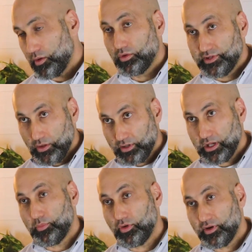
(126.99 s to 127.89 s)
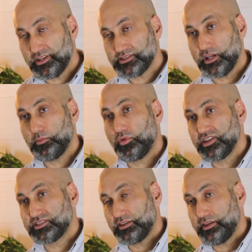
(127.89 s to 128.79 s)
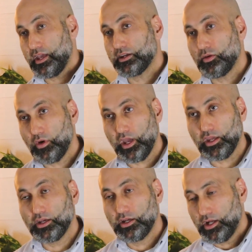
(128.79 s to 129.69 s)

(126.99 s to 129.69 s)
they will get points, and points get taken away